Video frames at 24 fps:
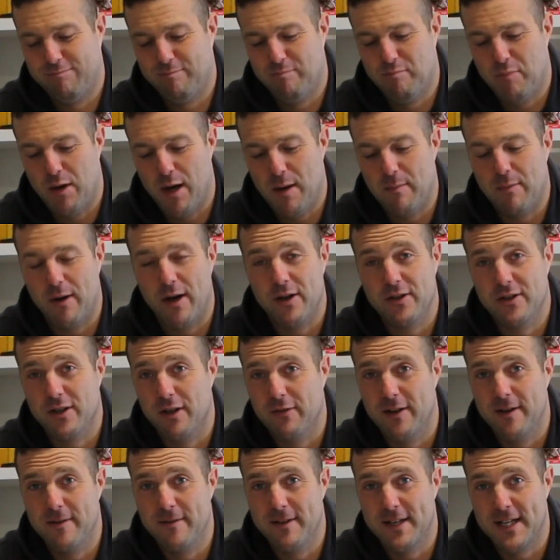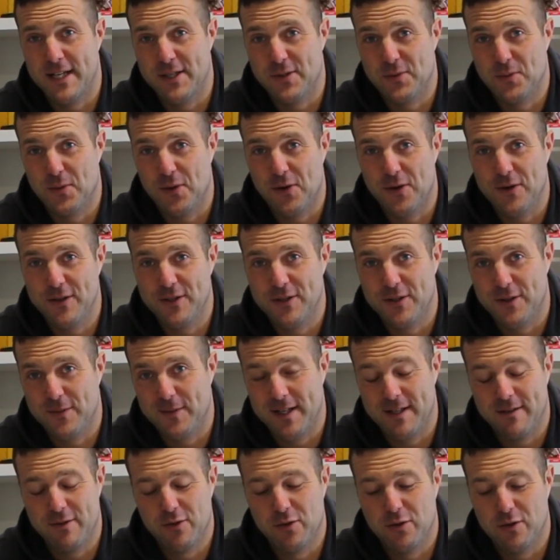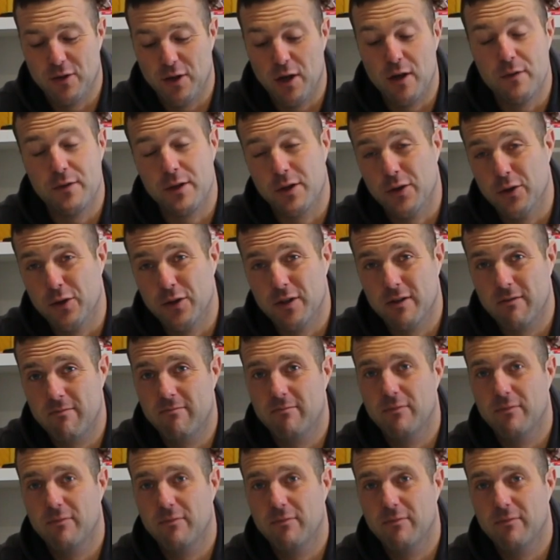part and parcel of it. It's what, do you know what I mean? Nerves are good.